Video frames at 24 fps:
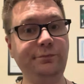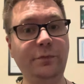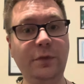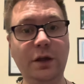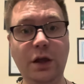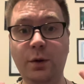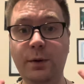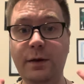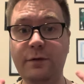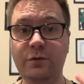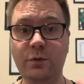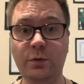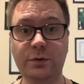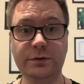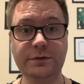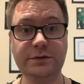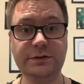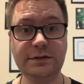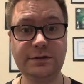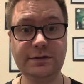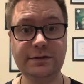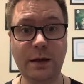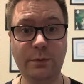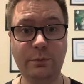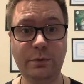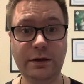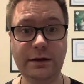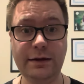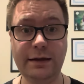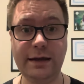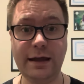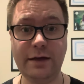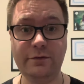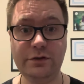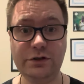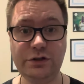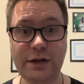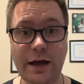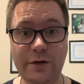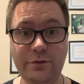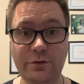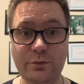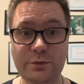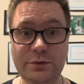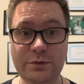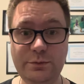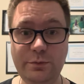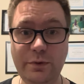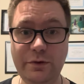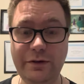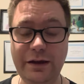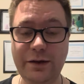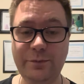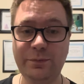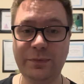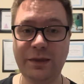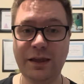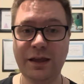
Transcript: whoever wants to step in and have a chat from spirit.